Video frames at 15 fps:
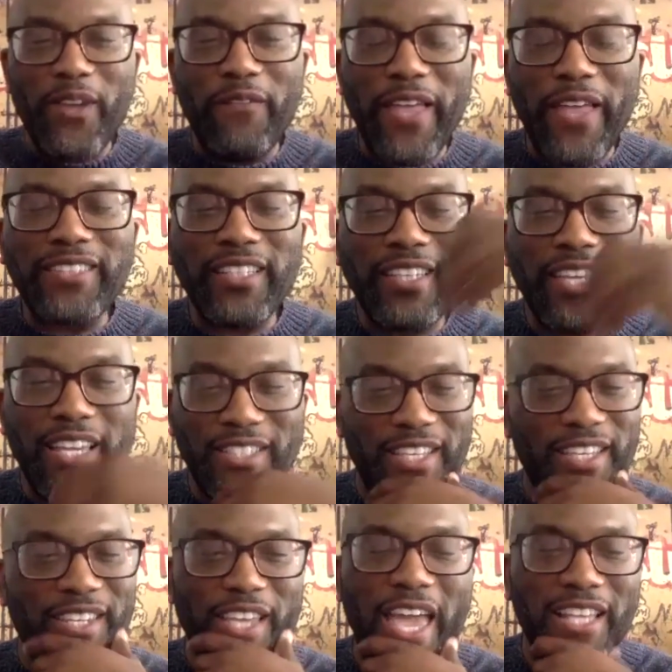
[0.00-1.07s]
that's the case,
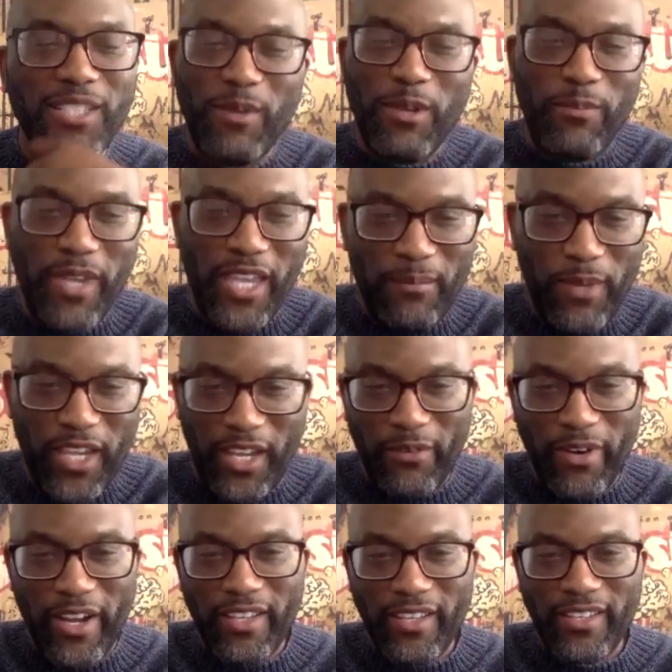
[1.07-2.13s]
then it has to be man-made,
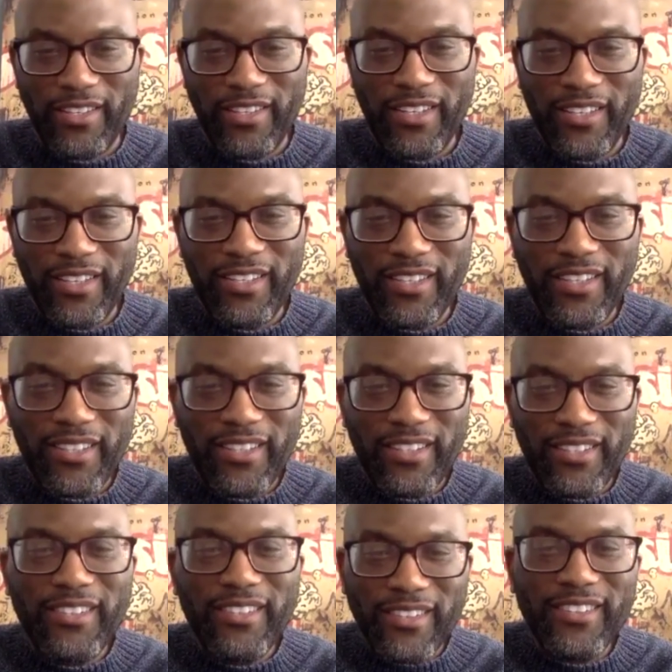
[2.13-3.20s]
right?
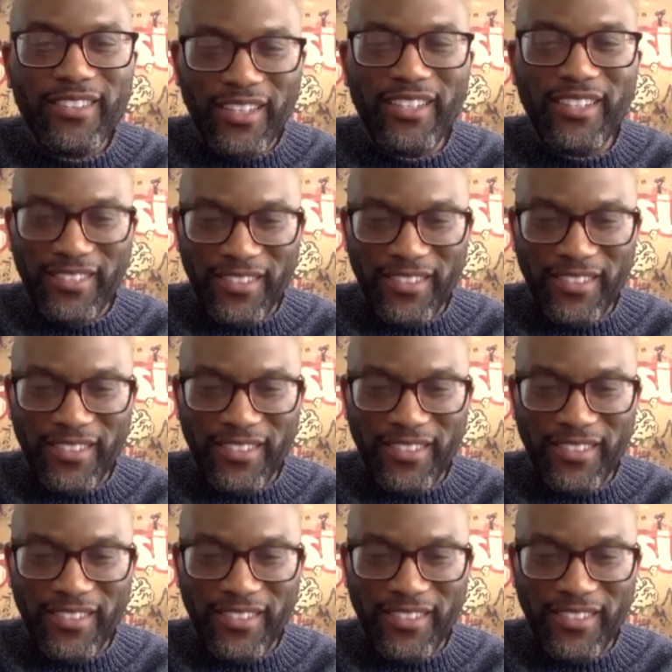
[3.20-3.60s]
Yeah.